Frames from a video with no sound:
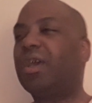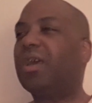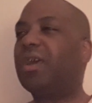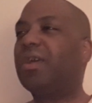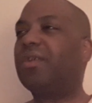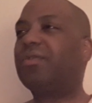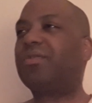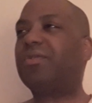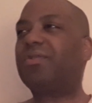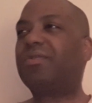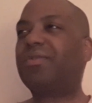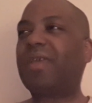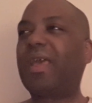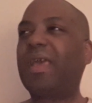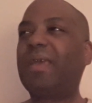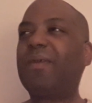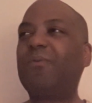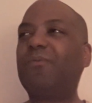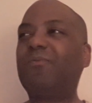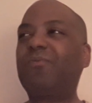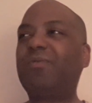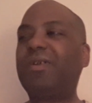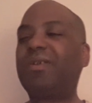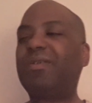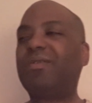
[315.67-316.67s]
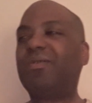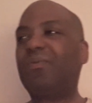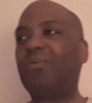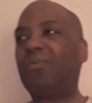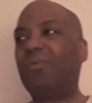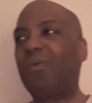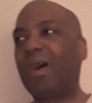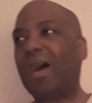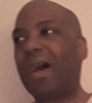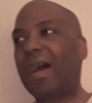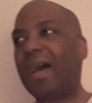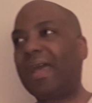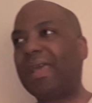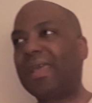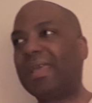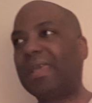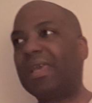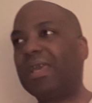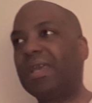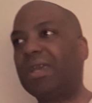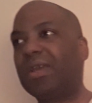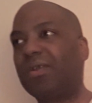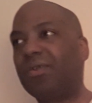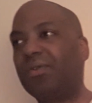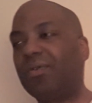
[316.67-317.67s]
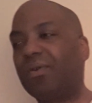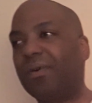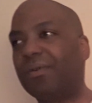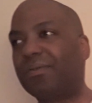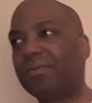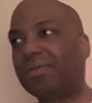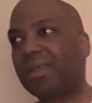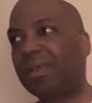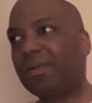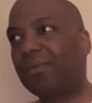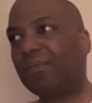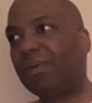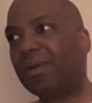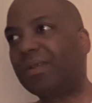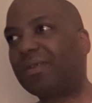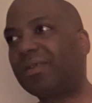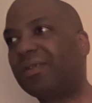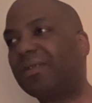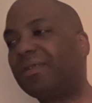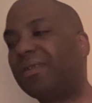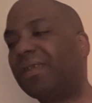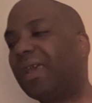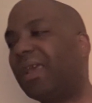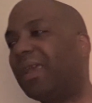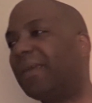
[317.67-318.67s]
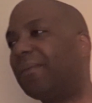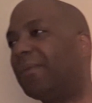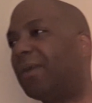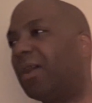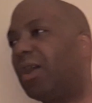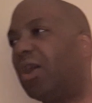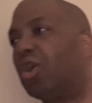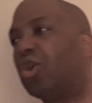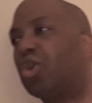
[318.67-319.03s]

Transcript: It's the same reason why, you know what I'm saying, what's his name?